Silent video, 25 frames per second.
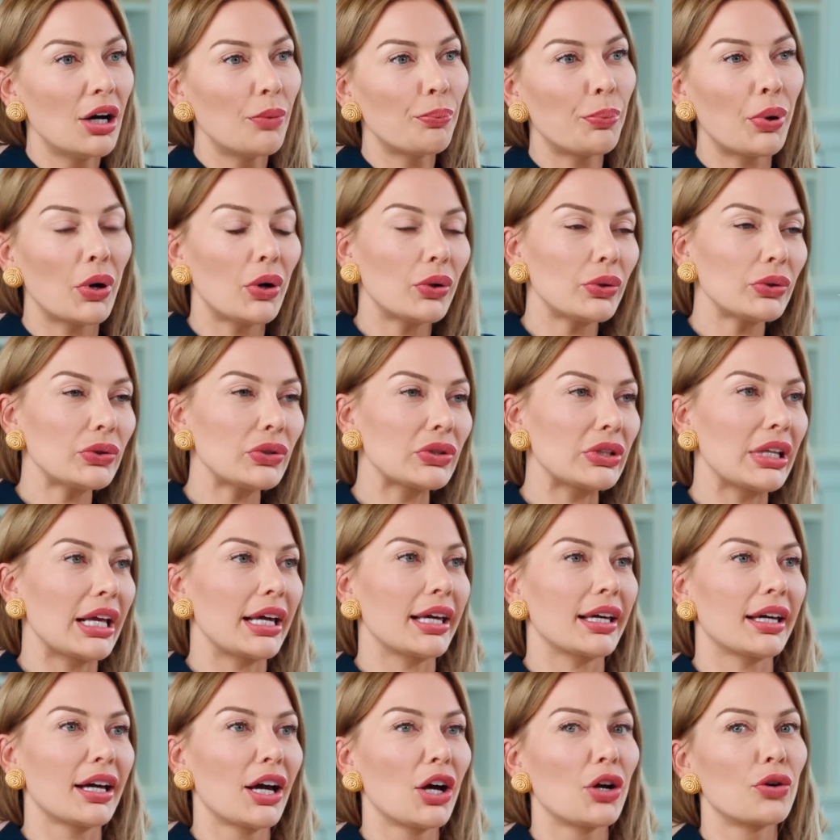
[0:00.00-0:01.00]
post
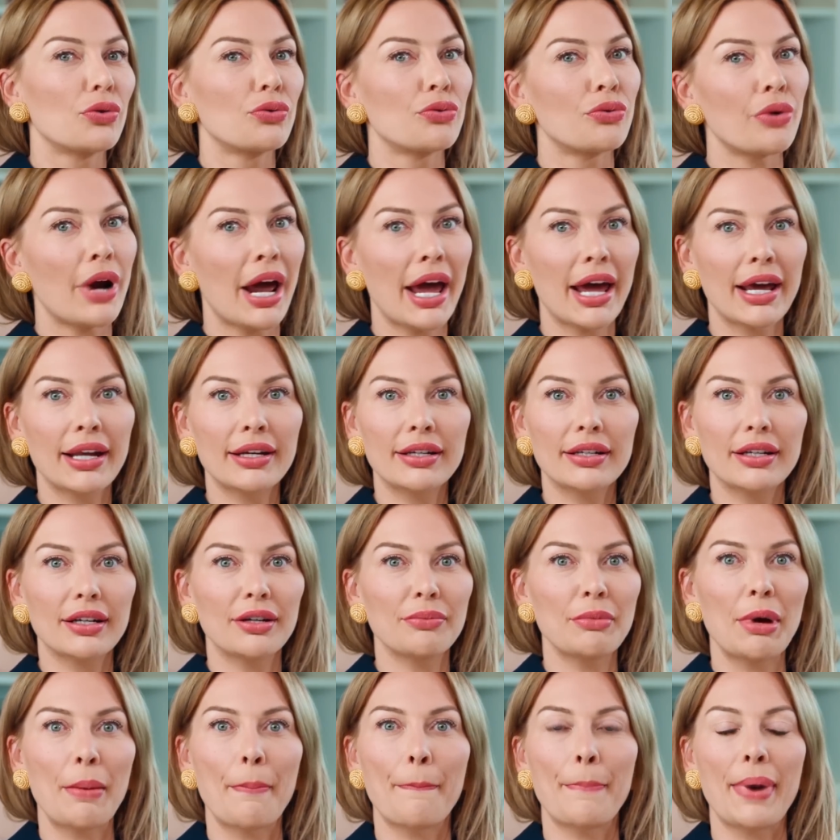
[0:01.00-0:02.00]
like
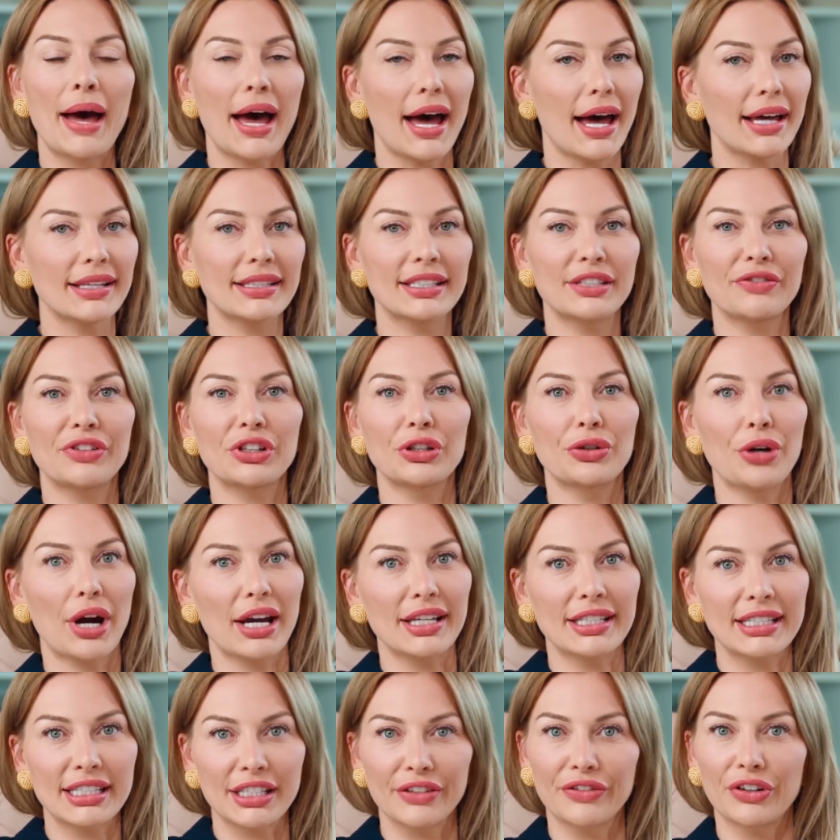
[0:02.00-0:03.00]
random
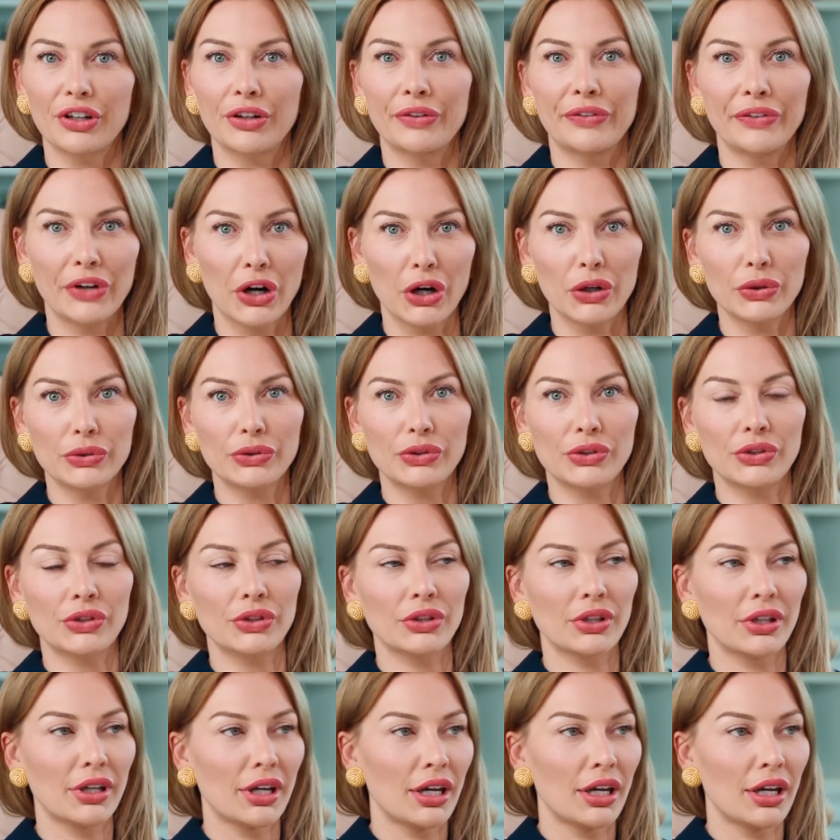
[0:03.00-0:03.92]
passive-aggressive quotes.